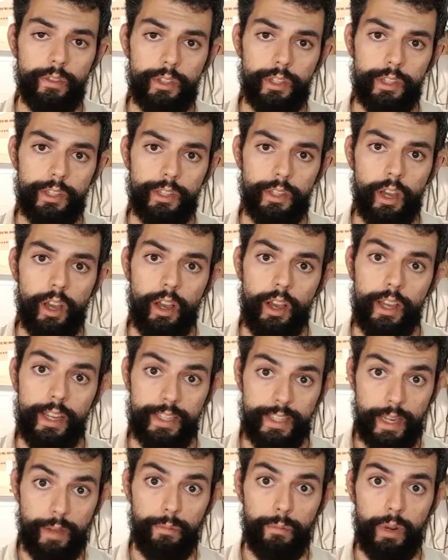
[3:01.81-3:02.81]
to start
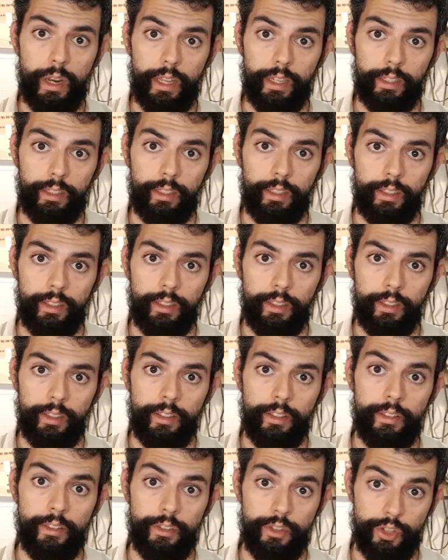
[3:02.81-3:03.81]
assembling
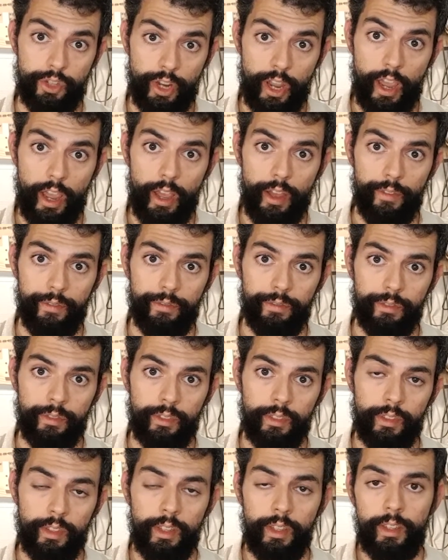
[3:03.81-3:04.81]
the chair.
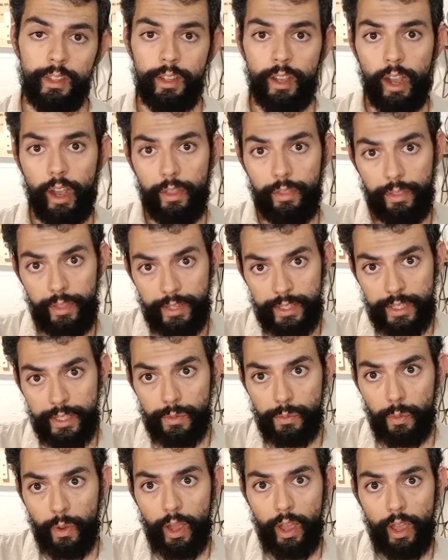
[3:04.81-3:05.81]
And this is
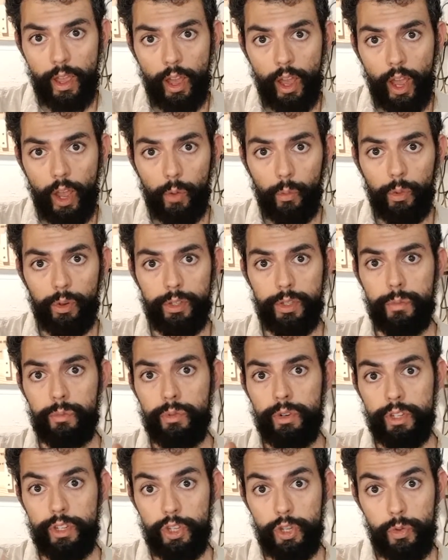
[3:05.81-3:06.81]
where I want to
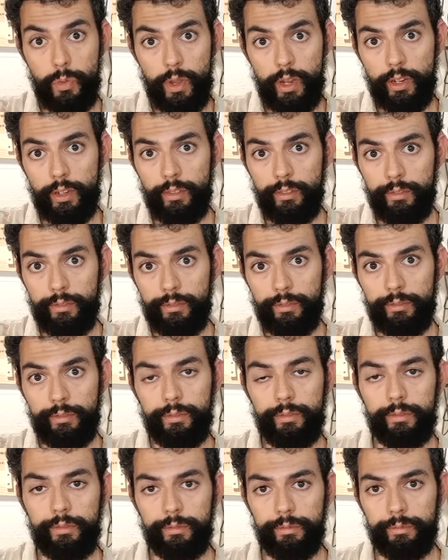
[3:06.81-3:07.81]
bring you in.
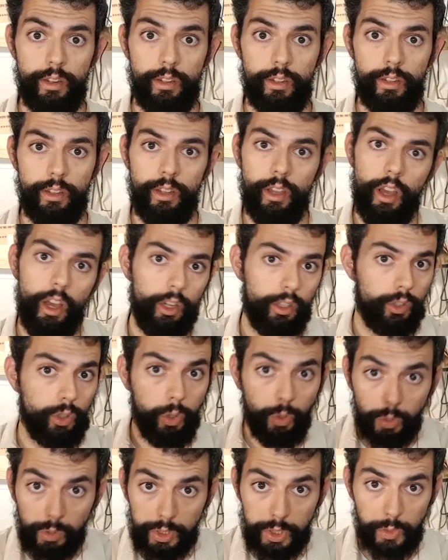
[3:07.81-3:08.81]
A
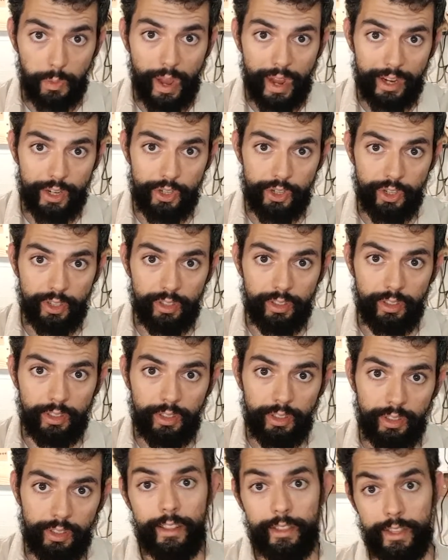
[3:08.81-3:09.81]
call to action.
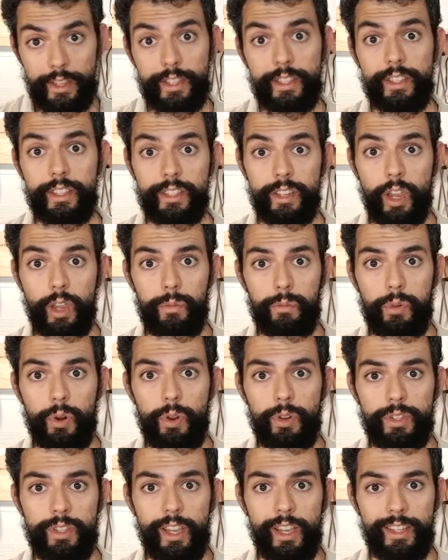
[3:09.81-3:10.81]
This design
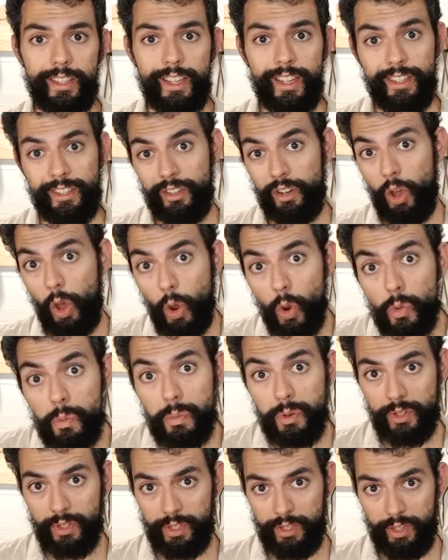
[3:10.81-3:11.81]
process is an
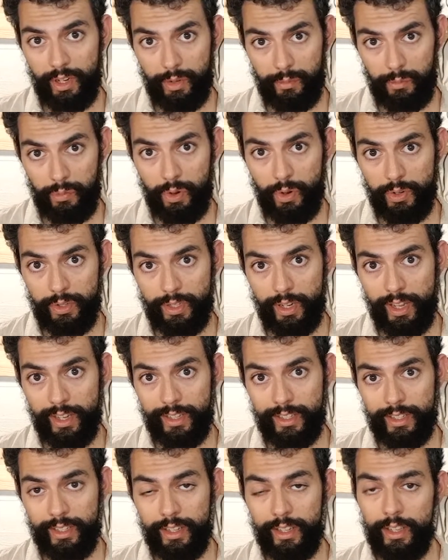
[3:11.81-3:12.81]
open design
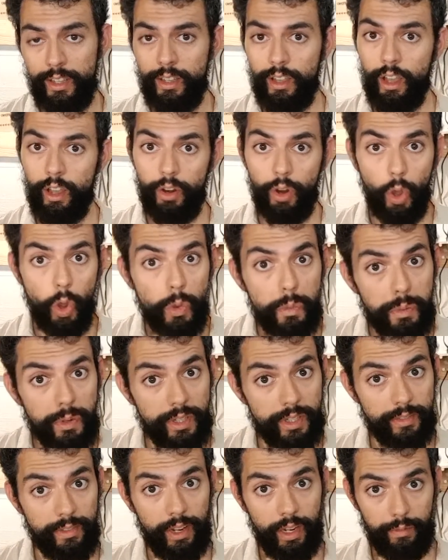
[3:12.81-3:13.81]
process, an open
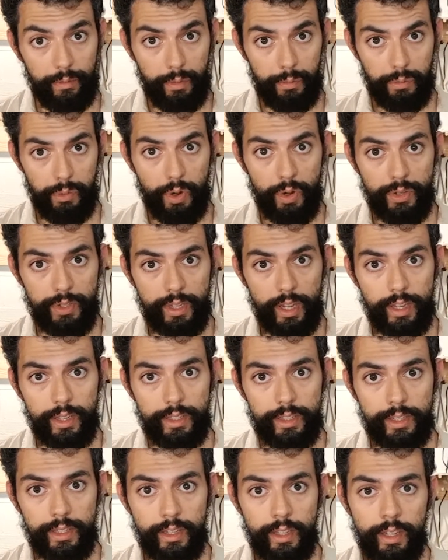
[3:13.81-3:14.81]
development
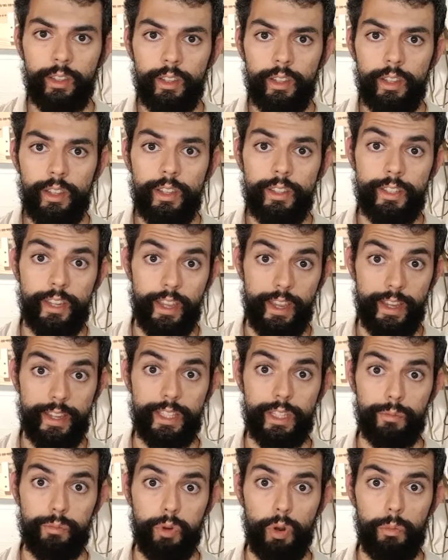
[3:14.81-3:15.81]
process. So here's
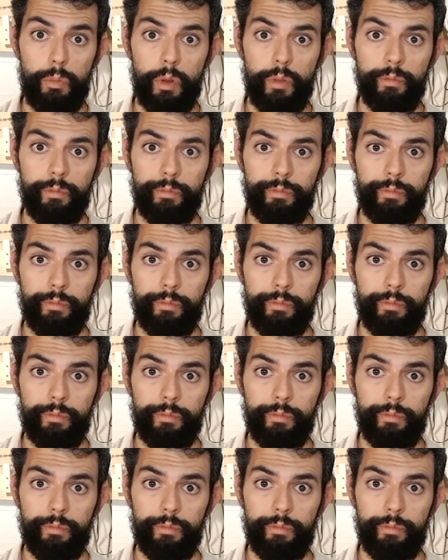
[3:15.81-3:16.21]
the problem.